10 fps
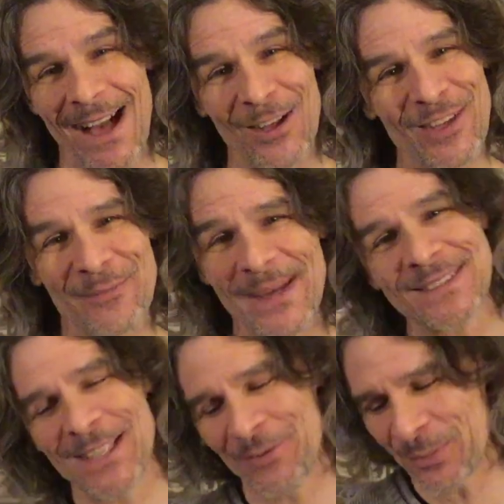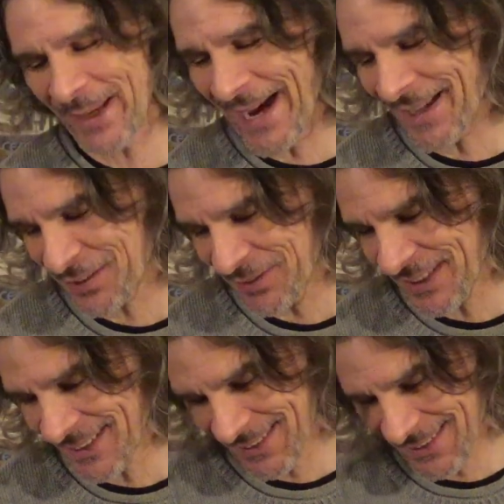I'll give myself a pass for
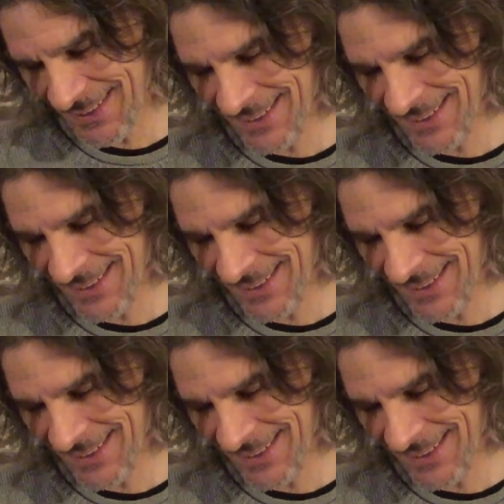this.